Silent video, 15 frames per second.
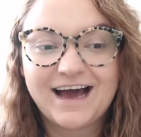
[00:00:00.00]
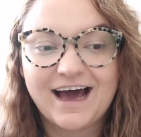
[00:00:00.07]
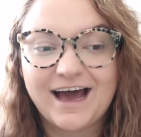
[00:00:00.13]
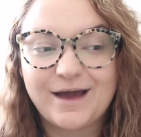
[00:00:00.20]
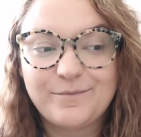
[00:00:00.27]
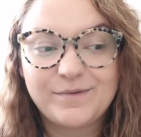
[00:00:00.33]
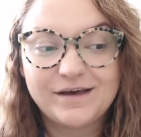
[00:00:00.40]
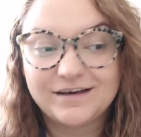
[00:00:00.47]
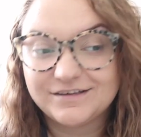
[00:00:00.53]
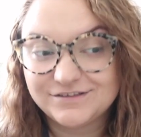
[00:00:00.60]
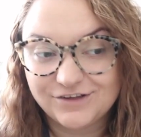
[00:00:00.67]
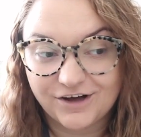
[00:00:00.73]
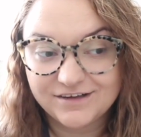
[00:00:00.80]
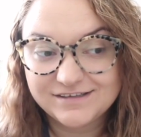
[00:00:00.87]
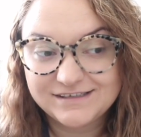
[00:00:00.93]
I'm
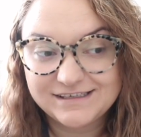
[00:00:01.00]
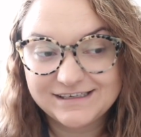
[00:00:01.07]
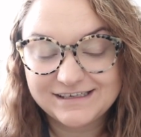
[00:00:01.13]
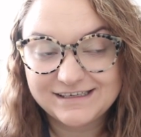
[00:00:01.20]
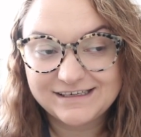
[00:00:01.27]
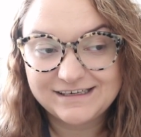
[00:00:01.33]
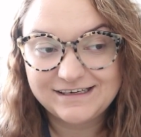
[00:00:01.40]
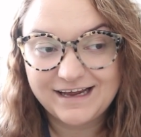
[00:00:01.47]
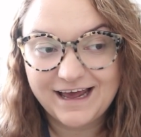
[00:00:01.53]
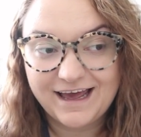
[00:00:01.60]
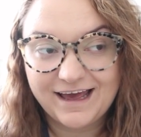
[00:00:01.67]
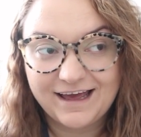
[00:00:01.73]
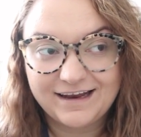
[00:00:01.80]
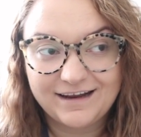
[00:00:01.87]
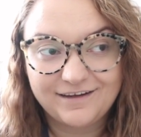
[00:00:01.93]
exhausted
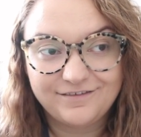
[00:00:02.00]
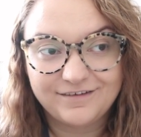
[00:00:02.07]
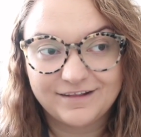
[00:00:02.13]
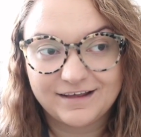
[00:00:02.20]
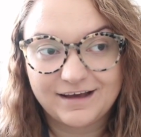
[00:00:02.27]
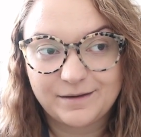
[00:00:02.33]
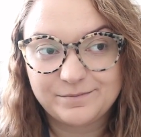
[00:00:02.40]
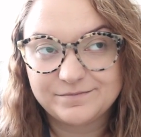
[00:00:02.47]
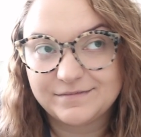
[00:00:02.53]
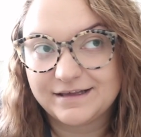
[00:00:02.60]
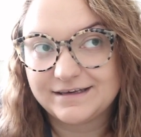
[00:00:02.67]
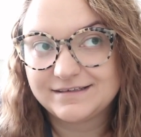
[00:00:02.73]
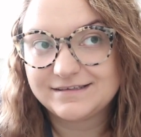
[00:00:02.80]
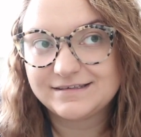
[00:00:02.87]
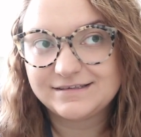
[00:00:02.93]
and I feel like I'm
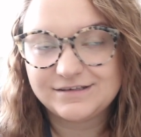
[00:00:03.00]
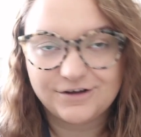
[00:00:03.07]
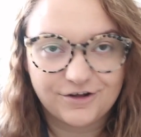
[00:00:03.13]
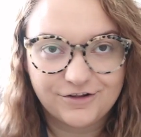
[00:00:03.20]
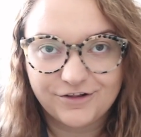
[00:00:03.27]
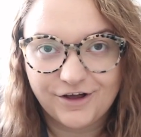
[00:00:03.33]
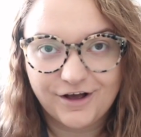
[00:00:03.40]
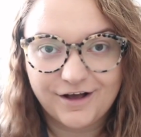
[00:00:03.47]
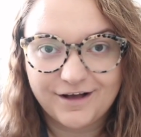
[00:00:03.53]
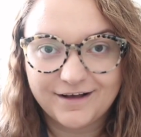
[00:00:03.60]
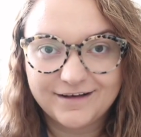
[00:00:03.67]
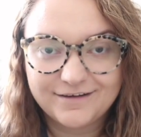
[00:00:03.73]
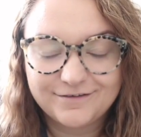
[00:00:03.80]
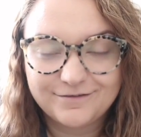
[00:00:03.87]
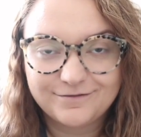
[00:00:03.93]
like still
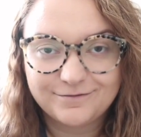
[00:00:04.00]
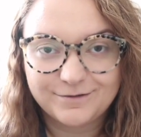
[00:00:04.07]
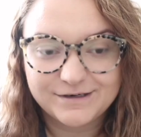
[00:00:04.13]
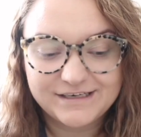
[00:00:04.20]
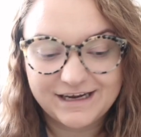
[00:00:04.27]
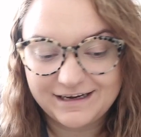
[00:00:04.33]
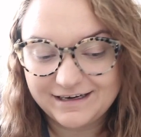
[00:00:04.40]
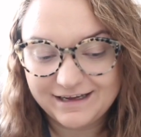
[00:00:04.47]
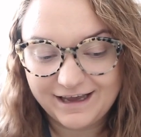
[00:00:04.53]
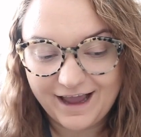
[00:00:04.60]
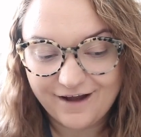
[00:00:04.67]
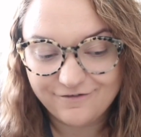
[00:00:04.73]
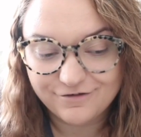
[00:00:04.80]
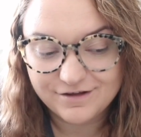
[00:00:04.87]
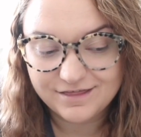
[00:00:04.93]
not retaining
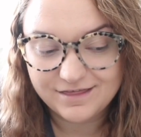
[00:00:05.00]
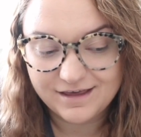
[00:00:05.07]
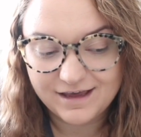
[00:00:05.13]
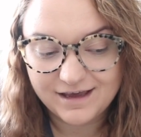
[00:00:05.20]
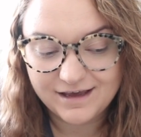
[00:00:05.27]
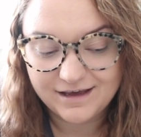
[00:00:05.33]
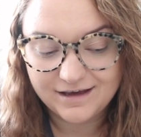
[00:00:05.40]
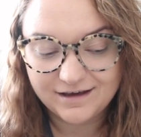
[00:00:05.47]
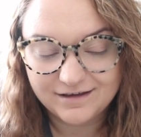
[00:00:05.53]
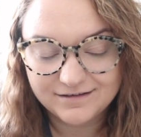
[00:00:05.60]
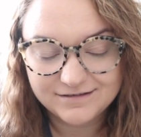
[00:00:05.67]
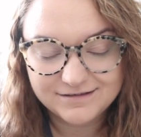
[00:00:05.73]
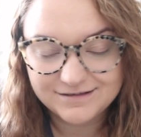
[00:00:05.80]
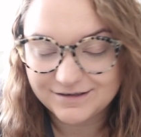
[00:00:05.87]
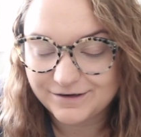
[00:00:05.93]
everything
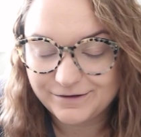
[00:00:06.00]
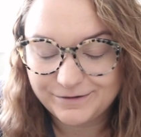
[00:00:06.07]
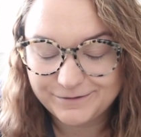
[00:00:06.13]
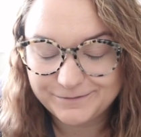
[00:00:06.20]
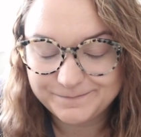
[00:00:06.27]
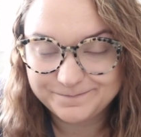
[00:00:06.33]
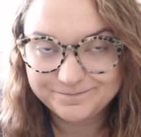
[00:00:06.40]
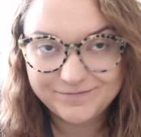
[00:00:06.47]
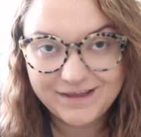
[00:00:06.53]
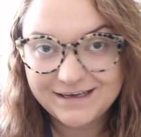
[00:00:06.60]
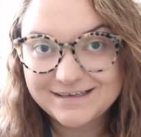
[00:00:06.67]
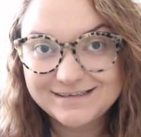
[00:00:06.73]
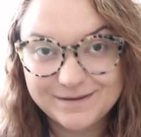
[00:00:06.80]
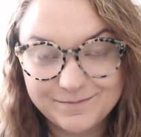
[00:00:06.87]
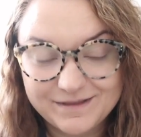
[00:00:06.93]
so
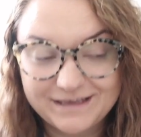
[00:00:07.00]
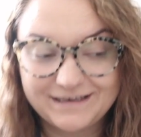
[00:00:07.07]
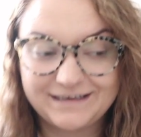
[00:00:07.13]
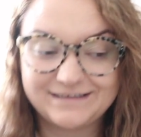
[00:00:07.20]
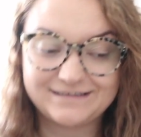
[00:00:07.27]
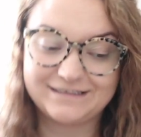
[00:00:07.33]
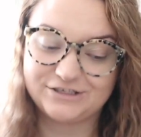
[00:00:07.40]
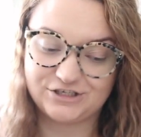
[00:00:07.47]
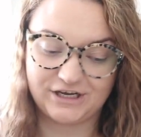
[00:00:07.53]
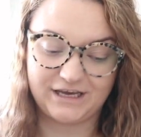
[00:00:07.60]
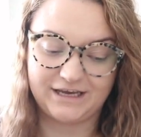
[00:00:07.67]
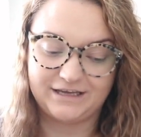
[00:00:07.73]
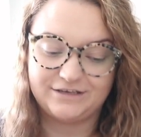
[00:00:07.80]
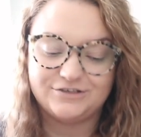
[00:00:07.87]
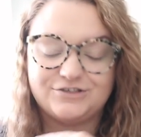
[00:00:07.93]
something needs to
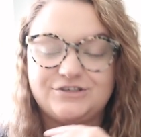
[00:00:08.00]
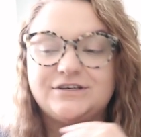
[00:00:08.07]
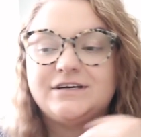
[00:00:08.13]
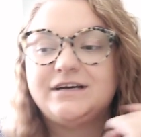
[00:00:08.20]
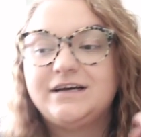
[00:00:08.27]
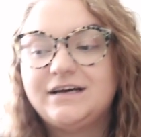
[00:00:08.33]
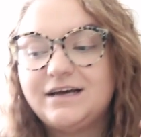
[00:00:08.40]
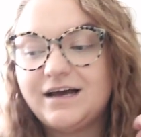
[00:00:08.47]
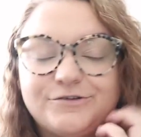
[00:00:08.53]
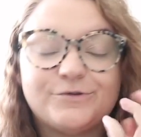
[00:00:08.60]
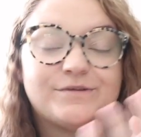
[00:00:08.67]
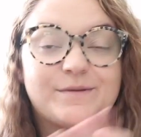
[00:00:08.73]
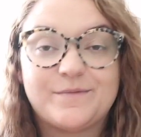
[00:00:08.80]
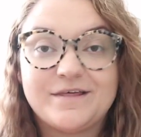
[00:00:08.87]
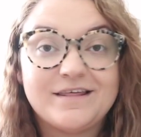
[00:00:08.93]
change. So
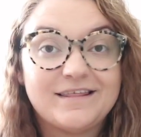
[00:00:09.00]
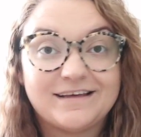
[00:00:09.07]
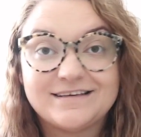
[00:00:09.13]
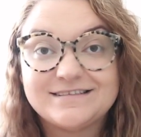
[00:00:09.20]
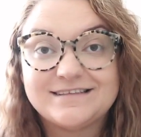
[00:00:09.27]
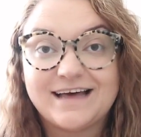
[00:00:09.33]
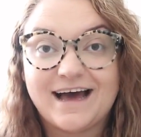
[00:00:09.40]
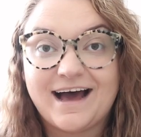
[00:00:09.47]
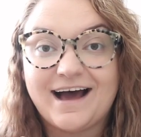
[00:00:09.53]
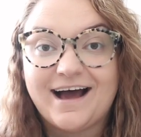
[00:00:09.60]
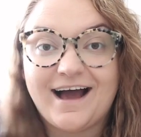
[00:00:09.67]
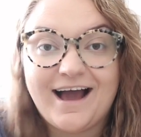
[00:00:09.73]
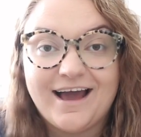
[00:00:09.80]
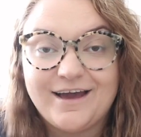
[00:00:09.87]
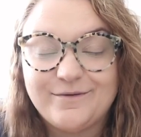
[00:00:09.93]
some of the things that
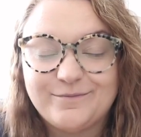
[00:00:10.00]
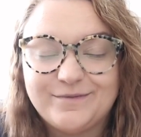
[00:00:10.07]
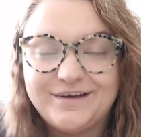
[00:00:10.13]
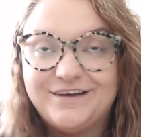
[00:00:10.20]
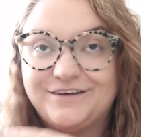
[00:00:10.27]
I'm